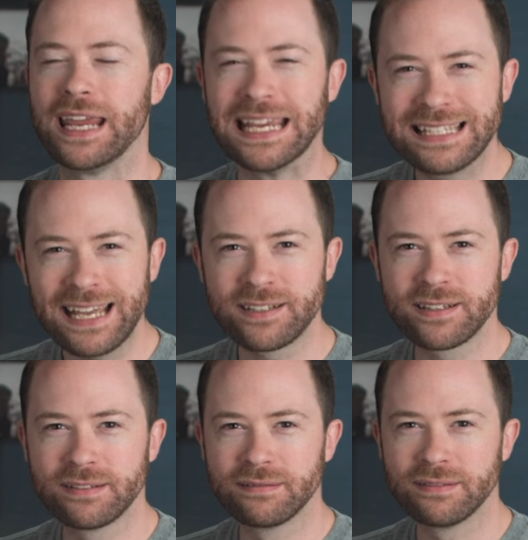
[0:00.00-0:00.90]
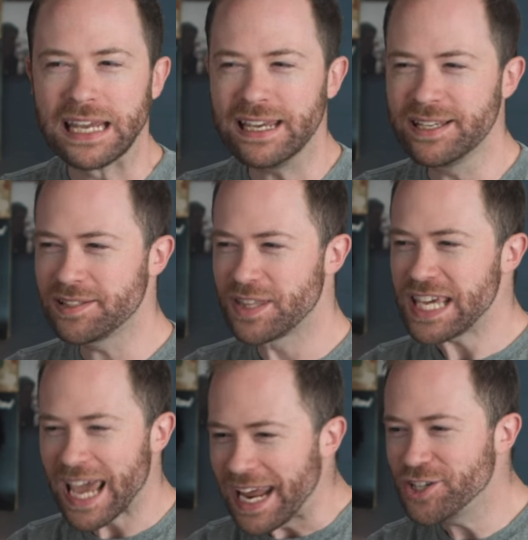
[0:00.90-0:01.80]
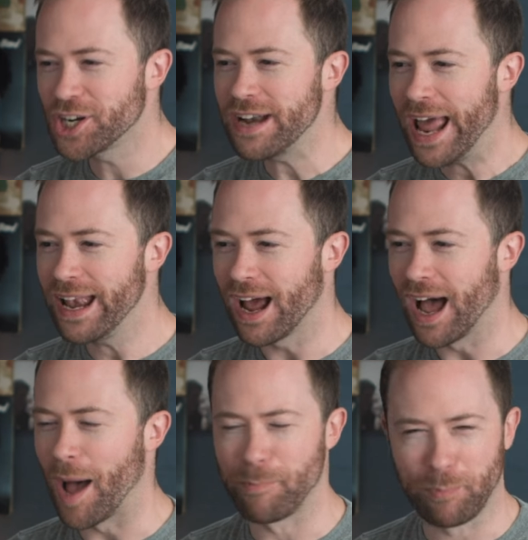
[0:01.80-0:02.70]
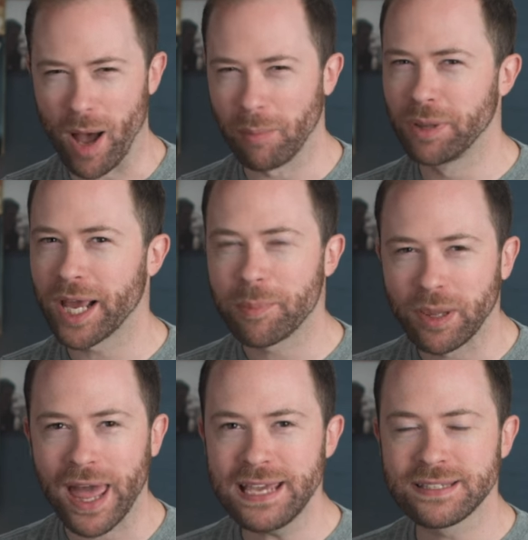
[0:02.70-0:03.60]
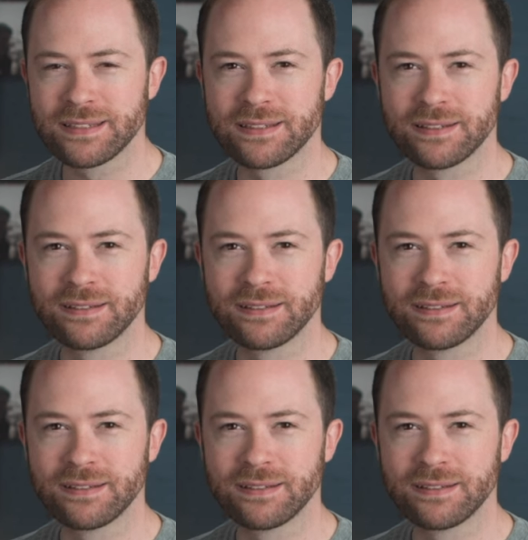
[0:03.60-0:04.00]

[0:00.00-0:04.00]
is it? Is the internet a public place?